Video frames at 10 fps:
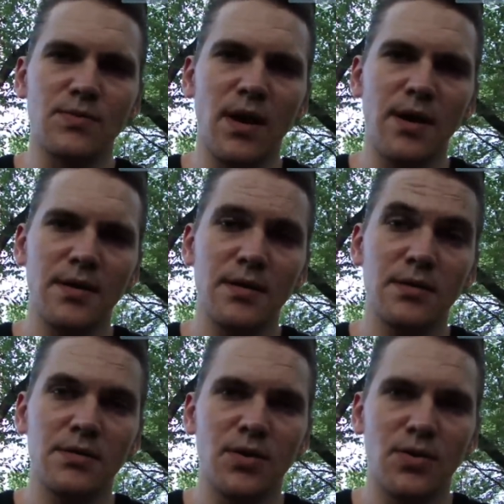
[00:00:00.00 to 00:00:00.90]
Ryan, here
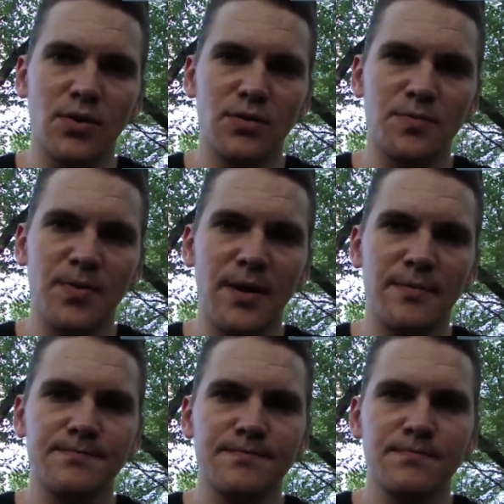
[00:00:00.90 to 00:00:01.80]
in Tokyo, Japan,
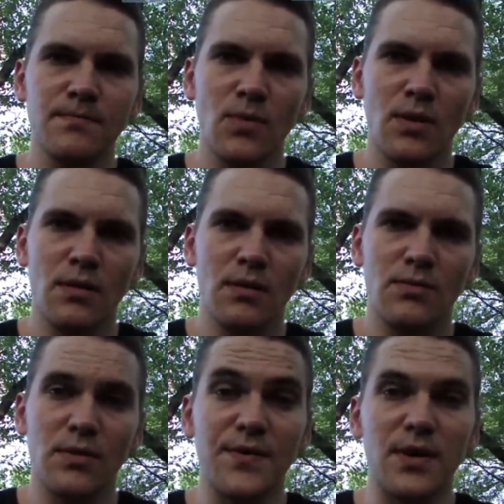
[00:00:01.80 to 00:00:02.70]

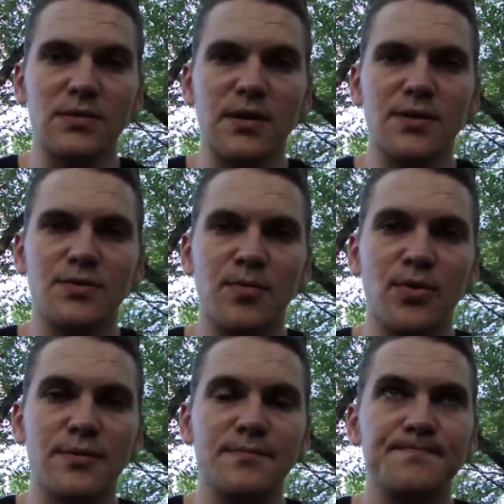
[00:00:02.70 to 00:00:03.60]
Have the Ghost Layers Report.